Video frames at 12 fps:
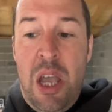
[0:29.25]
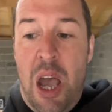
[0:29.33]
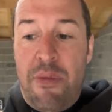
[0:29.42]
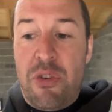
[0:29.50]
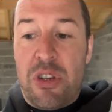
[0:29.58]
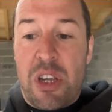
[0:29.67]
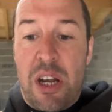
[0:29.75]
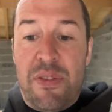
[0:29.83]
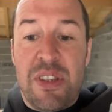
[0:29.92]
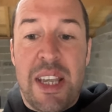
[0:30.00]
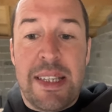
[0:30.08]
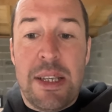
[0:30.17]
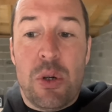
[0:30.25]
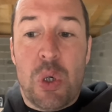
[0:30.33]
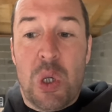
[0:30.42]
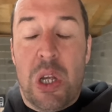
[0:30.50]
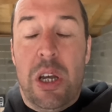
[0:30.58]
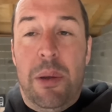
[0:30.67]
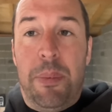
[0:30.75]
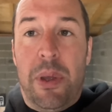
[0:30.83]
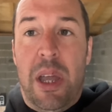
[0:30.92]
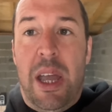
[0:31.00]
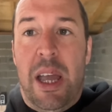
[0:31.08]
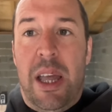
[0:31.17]
I've just kind of set it all up
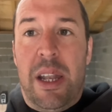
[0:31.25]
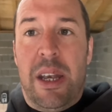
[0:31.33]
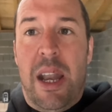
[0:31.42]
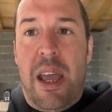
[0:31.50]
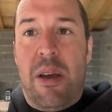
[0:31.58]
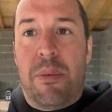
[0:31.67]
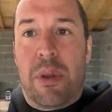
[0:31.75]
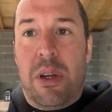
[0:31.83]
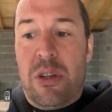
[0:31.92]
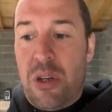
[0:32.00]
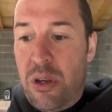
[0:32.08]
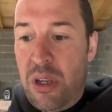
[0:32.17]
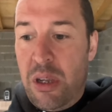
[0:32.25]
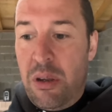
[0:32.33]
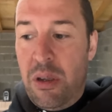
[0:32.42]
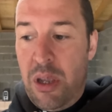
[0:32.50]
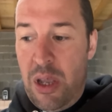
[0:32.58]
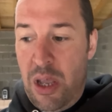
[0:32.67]
and now I'm going to show you